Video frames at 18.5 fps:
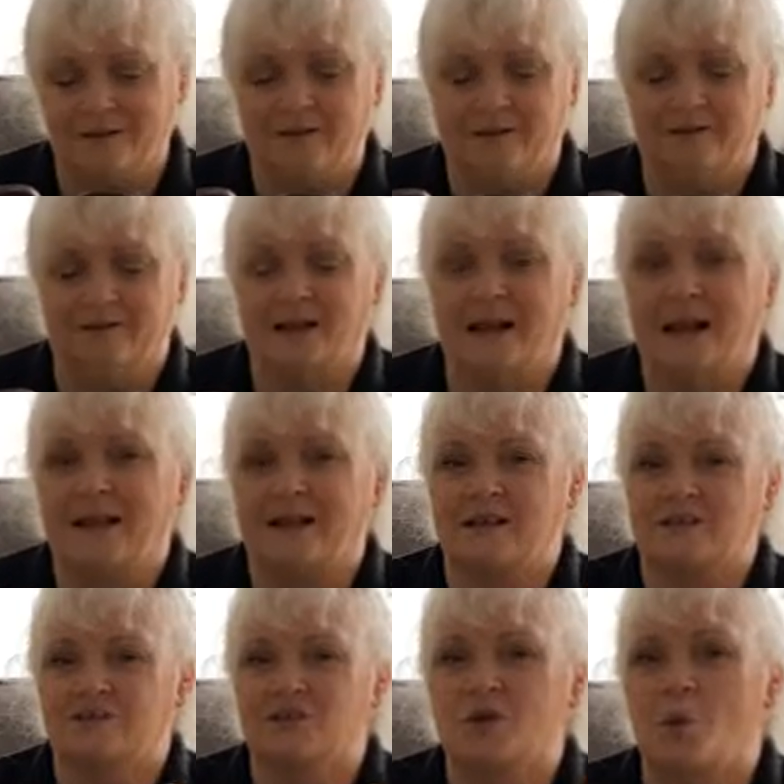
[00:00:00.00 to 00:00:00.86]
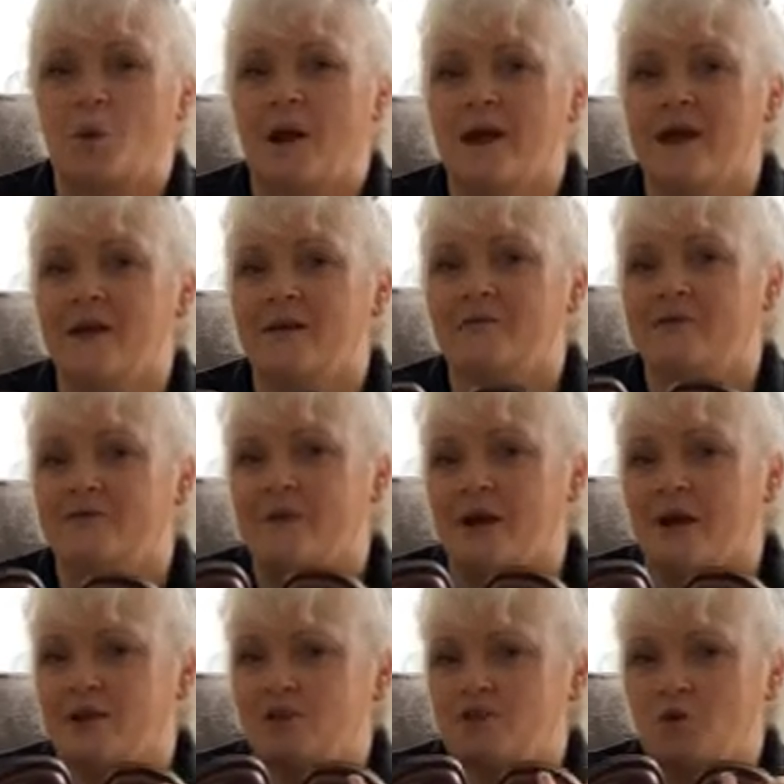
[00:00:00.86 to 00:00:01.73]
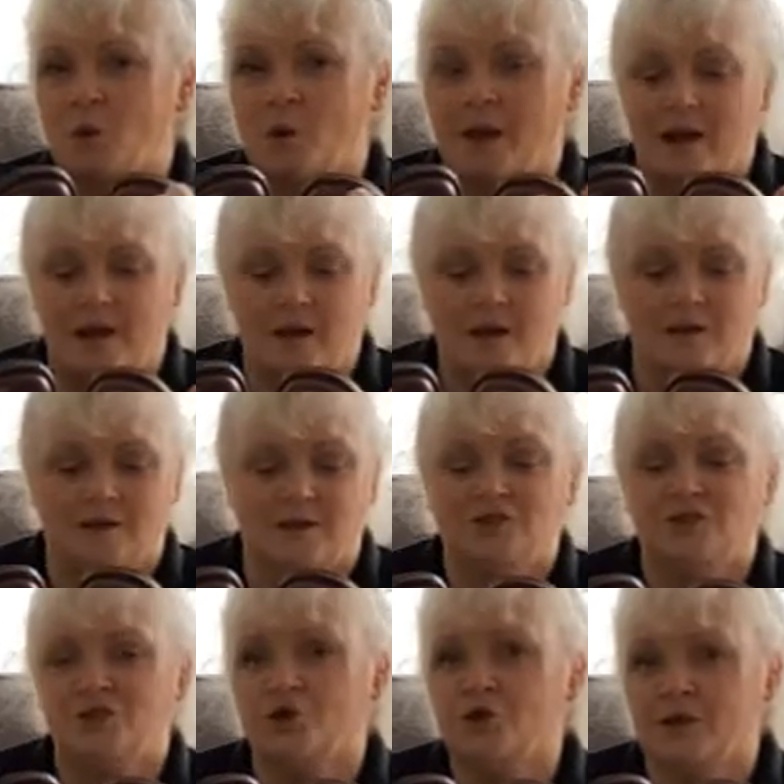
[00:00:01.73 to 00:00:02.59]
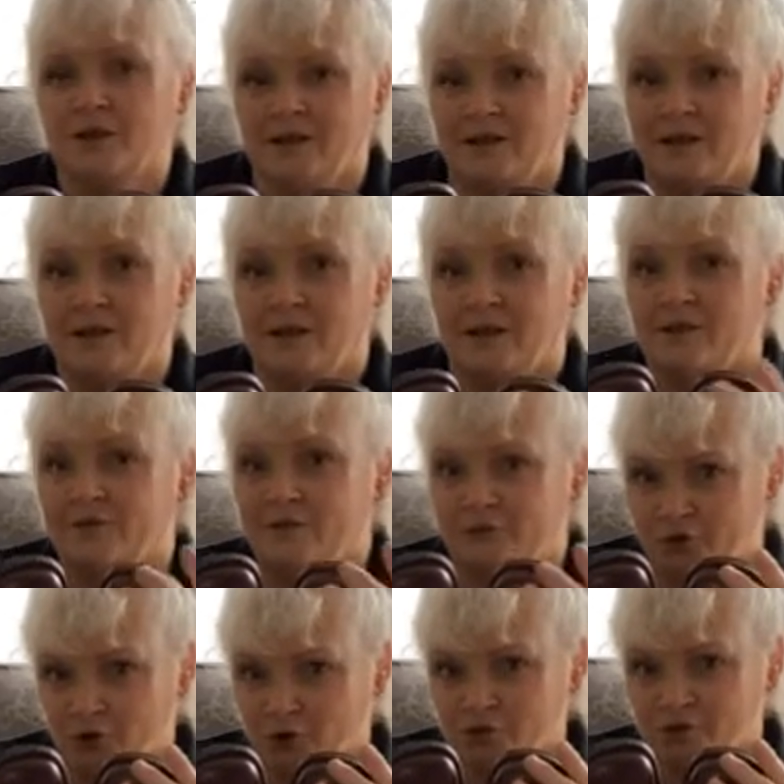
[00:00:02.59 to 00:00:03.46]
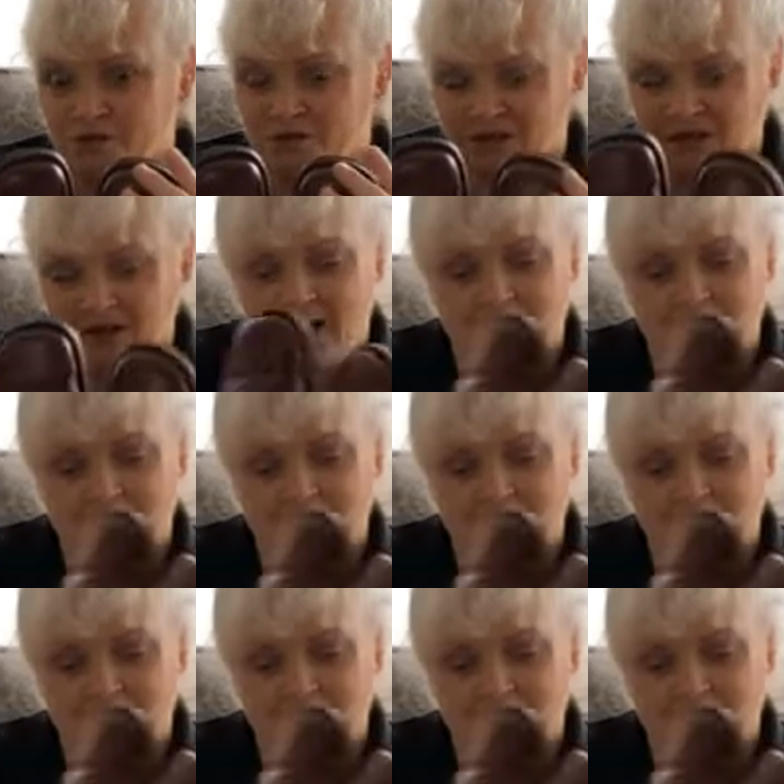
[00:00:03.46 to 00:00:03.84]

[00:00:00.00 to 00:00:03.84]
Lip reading: that they're like a square chunky front.